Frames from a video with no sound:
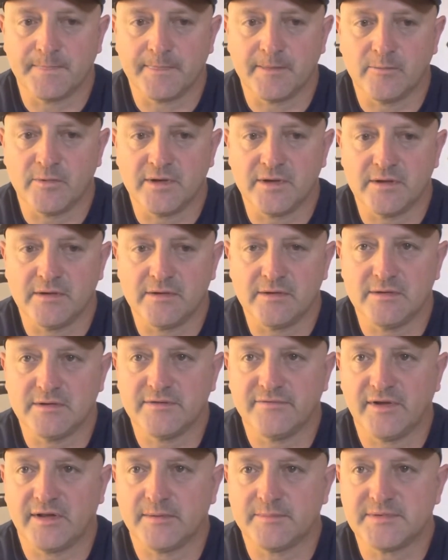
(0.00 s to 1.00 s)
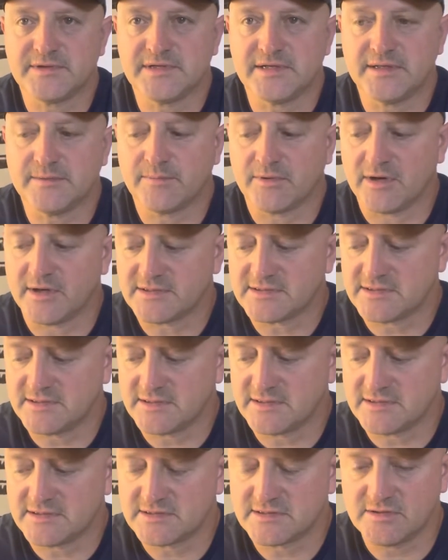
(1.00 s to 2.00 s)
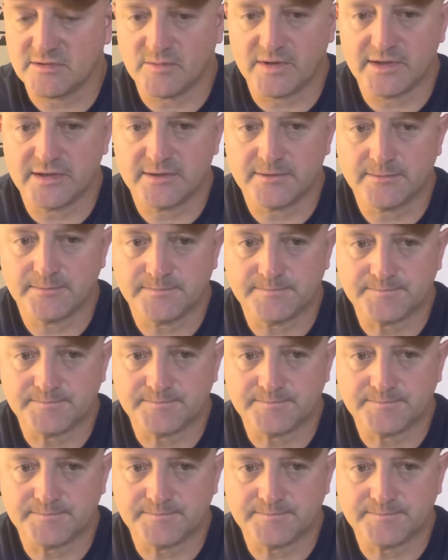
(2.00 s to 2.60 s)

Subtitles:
We developed a process to where